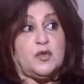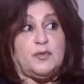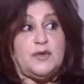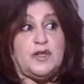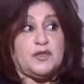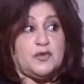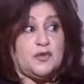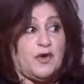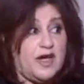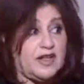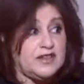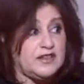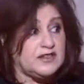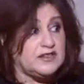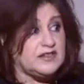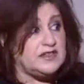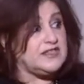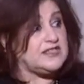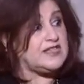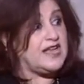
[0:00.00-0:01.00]
to be
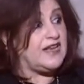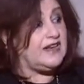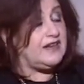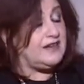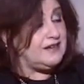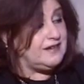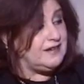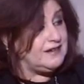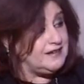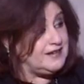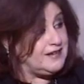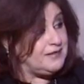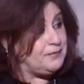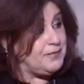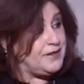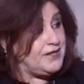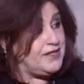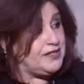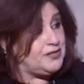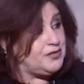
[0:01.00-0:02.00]
200, this can
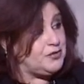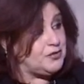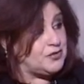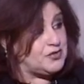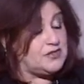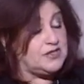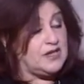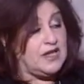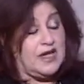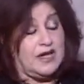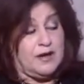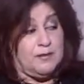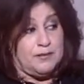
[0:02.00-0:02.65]
be reduced,